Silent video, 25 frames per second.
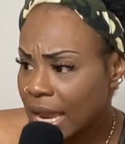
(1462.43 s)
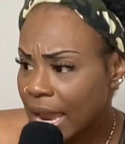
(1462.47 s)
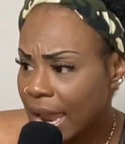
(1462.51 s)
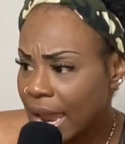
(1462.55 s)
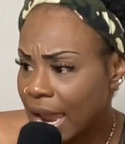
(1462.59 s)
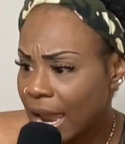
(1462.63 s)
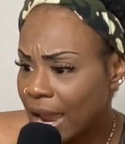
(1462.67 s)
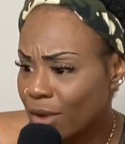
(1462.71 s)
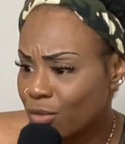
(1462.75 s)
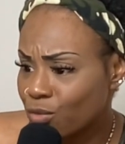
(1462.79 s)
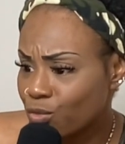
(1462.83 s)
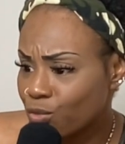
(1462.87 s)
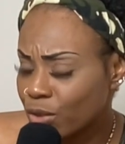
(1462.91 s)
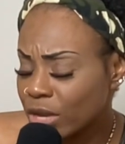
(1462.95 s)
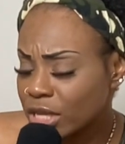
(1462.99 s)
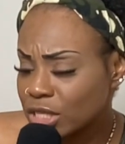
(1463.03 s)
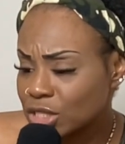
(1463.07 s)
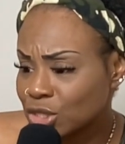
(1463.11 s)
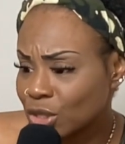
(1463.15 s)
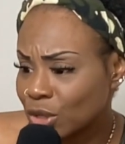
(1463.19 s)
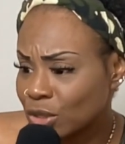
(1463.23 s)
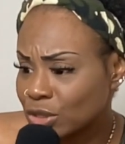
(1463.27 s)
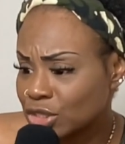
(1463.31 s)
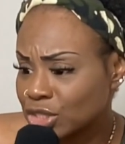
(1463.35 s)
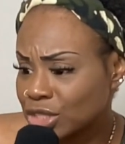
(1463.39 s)
and
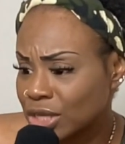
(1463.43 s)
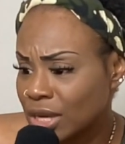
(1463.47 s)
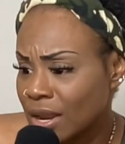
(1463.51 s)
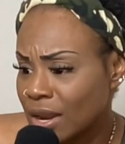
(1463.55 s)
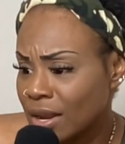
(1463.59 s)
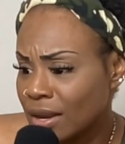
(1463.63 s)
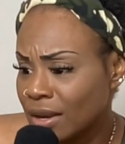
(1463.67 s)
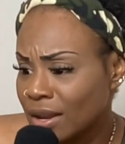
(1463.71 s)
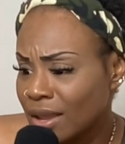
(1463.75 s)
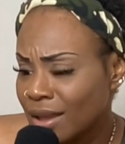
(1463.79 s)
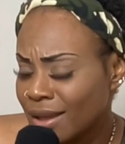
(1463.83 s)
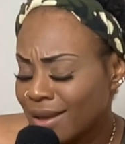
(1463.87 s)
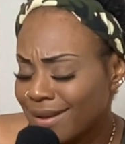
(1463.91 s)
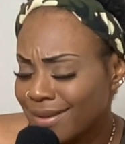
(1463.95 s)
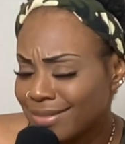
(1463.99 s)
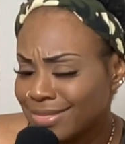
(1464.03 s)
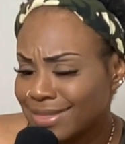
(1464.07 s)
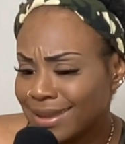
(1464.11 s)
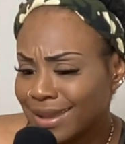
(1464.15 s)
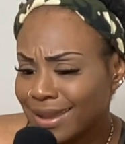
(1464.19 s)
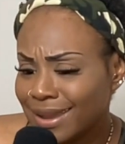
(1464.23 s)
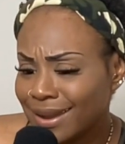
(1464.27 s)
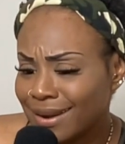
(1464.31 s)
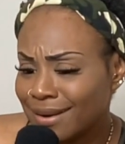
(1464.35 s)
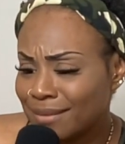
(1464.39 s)
researching
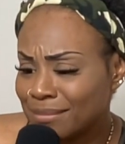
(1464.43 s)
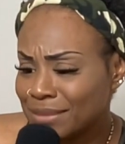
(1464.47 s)
the